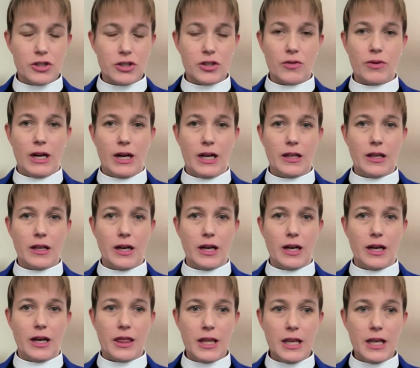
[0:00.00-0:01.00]
So I
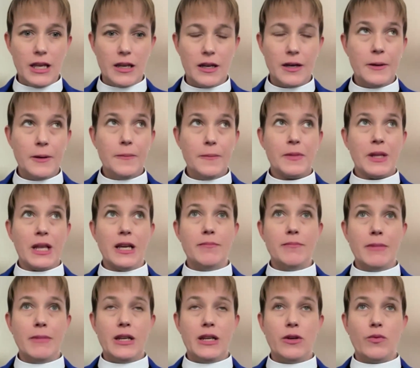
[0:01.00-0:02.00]
think
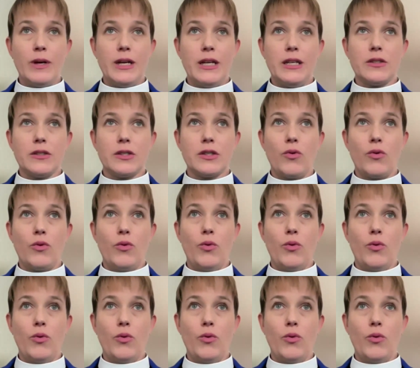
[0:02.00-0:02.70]
in many ways,